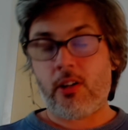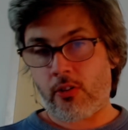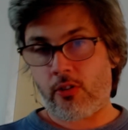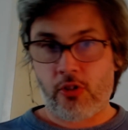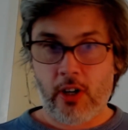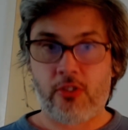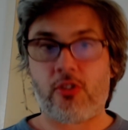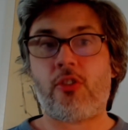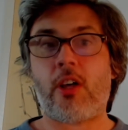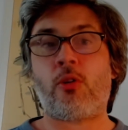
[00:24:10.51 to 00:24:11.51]
to the chest,
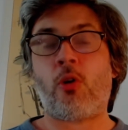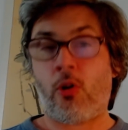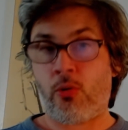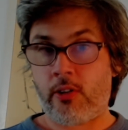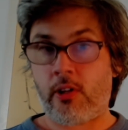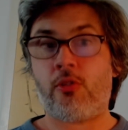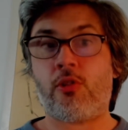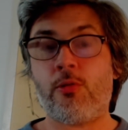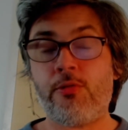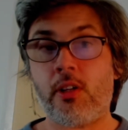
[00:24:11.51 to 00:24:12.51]
etc., all the way down
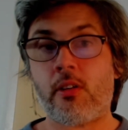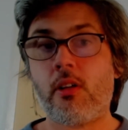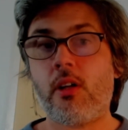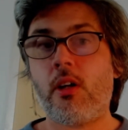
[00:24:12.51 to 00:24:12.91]
to your feet.